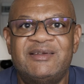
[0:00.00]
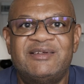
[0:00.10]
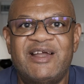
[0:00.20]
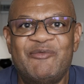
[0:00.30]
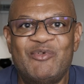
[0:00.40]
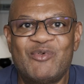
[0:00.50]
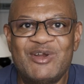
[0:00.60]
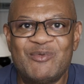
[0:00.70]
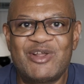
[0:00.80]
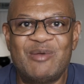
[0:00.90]
Hi
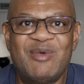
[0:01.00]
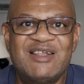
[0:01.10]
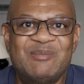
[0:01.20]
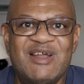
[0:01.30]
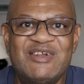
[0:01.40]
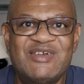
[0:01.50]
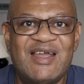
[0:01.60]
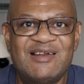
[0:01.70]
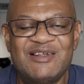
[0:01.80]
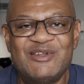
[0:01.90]
everyone, welcome back to my
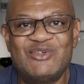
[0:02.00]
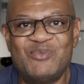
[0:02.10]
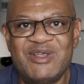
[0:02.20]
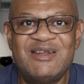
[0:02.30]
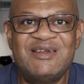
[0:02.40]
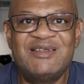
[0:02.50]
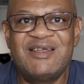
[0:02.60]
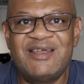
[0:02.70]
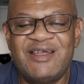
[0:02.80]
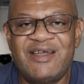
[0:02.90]
channel, it's Wayne.
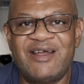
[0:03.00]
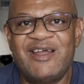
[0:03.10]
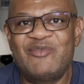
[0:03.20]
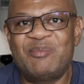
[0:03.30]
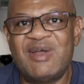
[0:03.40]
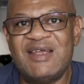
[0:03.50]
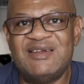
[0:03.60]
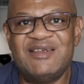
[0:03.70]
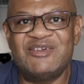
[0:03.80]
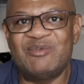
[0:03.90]
I have some
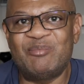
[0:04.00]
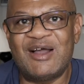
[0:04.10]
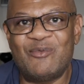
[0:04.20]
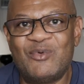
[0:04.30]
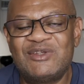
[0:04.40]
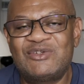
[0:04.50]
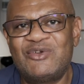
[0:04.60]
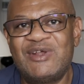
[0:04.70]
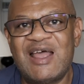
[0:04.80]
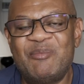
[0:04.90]
ideas about what's
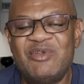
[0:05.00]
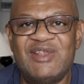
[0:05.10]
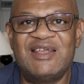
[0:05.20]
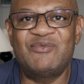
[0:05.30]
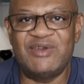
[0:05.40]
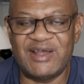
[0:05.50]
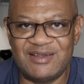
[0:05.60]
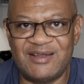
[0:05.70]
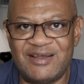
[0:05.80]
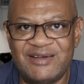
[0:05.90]
going to happen next for
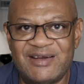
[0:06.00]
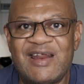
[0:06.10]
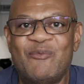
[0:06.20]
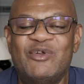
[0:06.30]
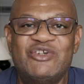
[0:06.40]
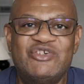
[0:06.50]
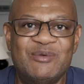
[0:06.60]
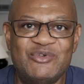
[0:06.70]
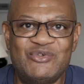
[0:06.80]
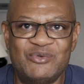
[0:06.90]
Nikon and that I want to
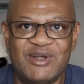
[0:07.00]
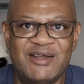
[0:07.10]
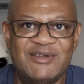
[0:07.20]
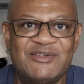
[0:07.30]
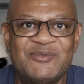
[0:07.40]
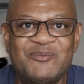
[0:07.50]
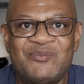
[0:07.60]
share with you guys.